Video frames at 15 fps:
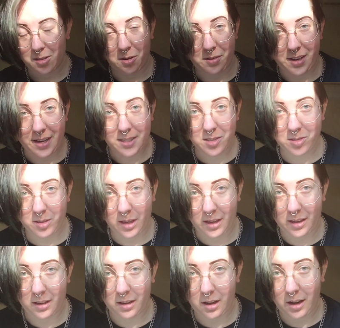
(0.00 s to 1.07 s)
So
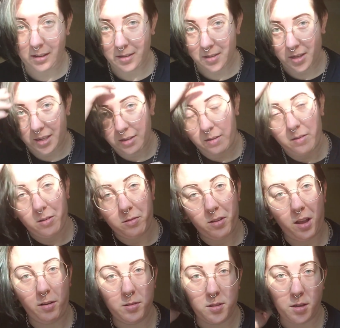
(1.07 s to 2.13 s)
yesterday I decided to
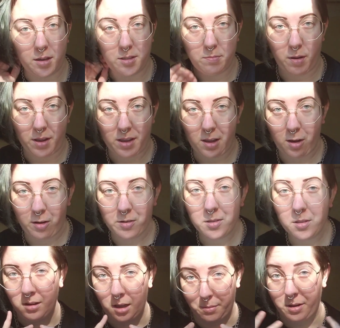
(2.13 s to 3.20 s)
downsize my
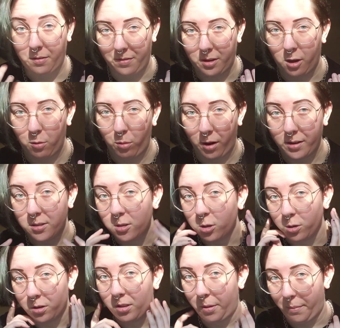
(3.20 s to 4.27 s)
ears. I made a video where I
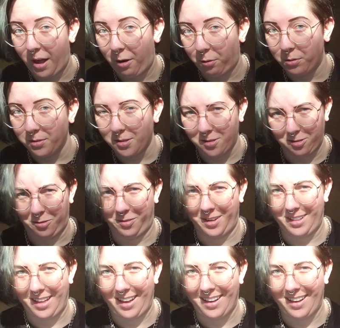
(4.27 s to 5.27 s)
took them out and stuff like